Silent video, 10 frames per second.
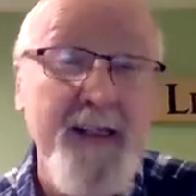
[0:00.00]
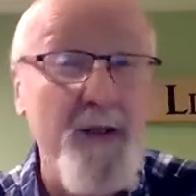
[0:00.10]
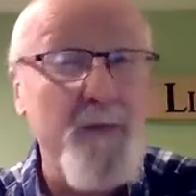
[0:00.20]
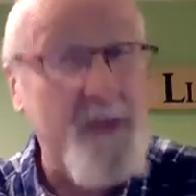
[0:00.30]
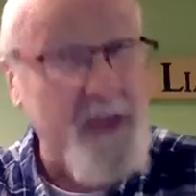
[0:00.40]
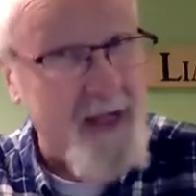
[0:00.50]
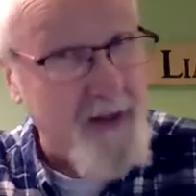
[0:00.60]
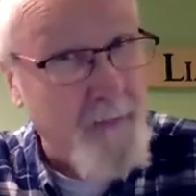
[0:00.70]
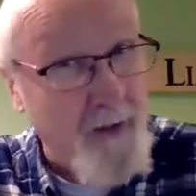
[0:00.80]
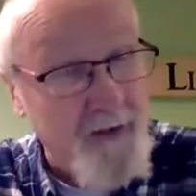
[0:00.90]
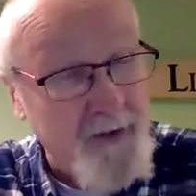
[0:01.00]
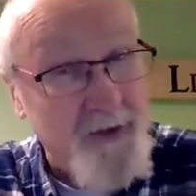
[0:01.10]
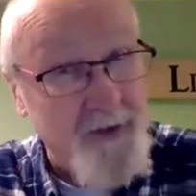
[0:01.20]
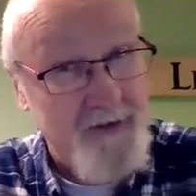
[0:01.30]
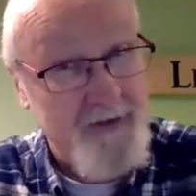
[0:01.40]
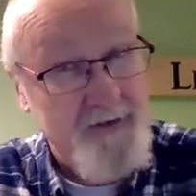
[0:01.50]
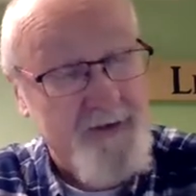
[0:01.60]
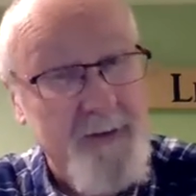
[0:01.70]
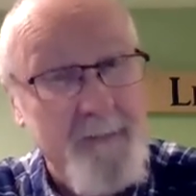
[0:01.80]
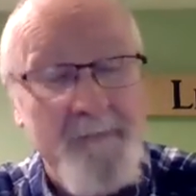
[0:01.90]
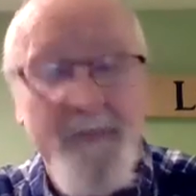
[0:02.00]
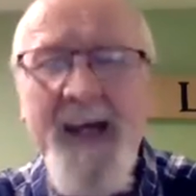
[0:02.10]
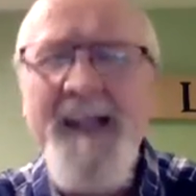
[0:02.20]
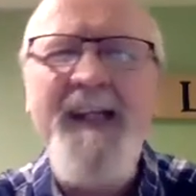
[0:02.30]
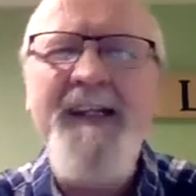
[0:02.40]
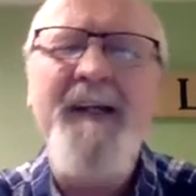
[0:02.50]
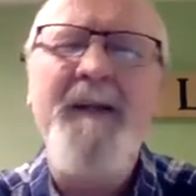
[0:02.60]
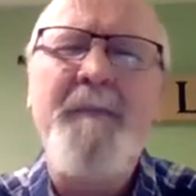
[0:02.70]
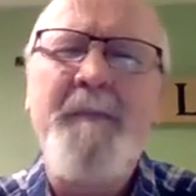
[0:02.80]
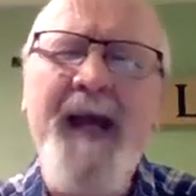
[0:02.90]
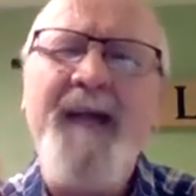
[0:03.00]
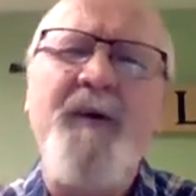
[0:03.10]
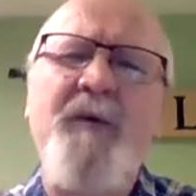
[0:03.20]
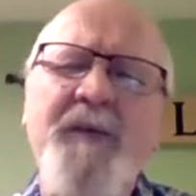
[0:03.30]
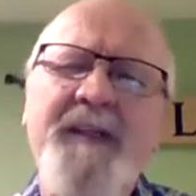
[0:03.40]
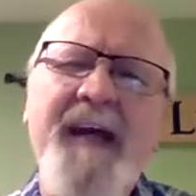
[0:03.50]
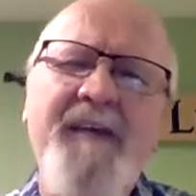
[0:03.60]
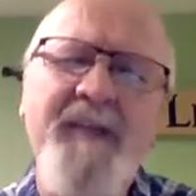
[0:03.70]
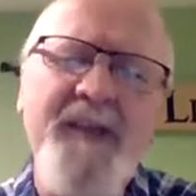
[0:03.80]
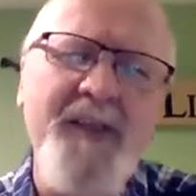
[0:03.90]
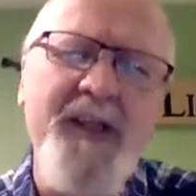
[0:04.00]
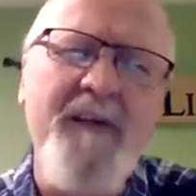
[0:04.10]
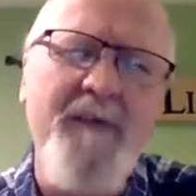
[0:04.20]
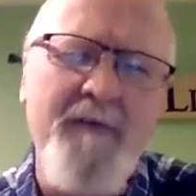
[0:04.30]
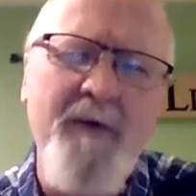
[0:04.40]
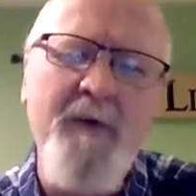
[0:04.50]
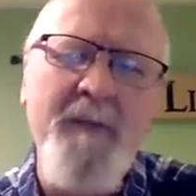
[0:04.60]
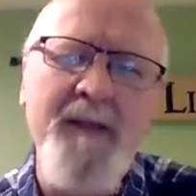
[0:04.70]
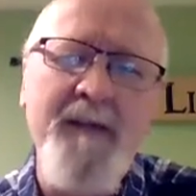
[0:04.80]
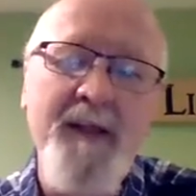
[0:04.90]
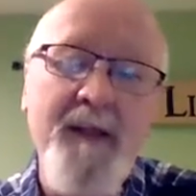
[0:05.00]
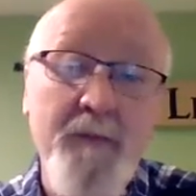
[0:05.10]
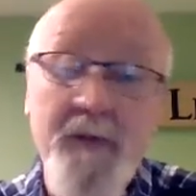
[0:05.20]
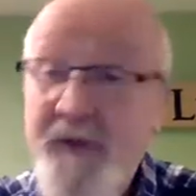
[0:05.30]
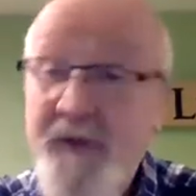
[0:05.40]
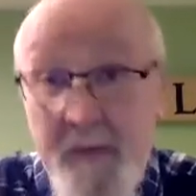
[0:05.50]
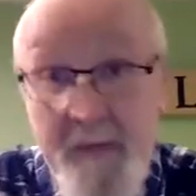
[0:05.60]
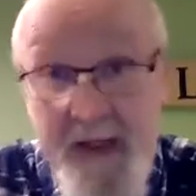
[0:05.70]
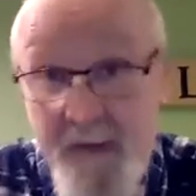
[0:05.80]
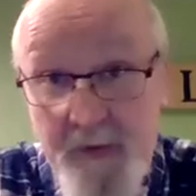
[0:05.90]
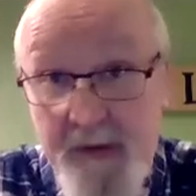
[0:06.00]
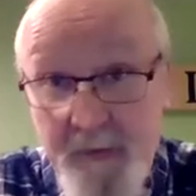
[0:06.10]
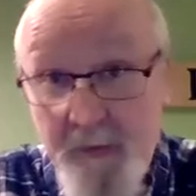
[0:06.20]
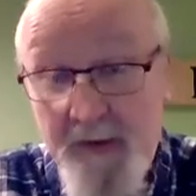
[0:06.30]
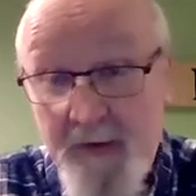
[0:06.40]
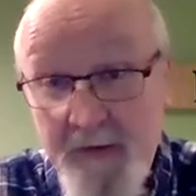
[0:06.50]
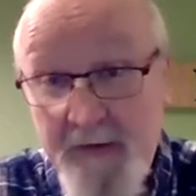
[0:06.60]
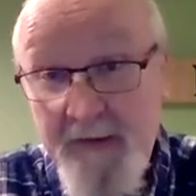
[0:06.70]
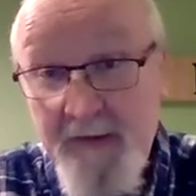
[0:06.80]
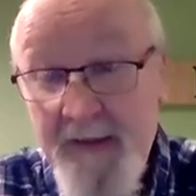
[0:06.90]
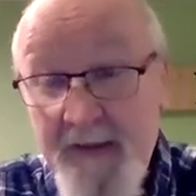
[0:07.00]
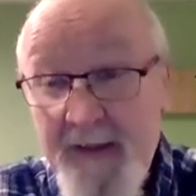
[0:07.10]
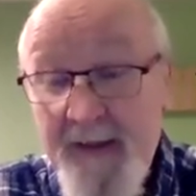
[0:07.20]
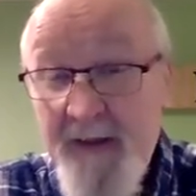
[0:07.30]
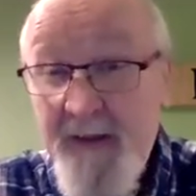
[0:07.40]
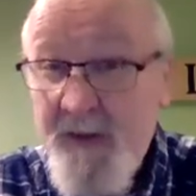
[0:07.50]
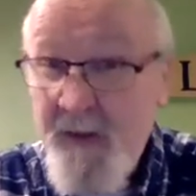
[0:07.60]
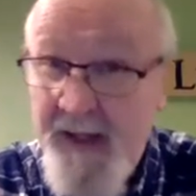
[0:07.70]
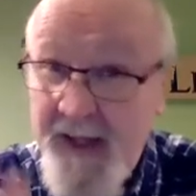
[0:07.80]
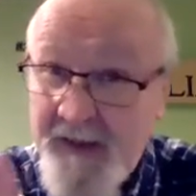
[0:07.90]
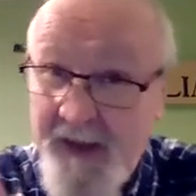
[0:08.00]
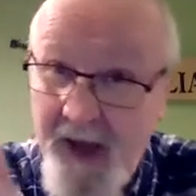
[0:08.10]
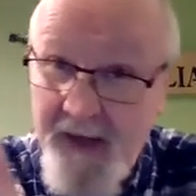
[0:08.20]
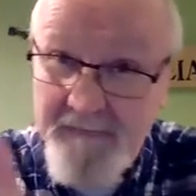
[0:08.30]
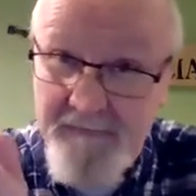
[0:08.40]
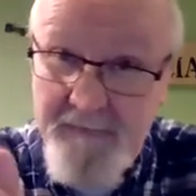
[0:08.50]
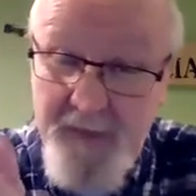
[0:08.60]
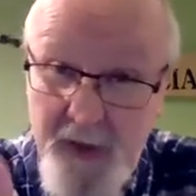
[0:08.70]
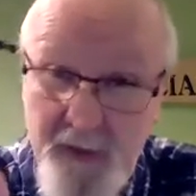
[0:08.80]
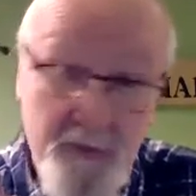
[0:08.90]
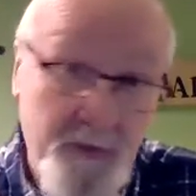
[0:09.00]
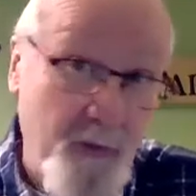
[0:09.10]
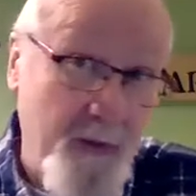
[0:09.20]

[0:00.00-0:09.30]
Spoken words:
chat up all the girls. And then they'll pack old Kev in styrofoam and we'll ship him anywhere in the world. So the next time you go out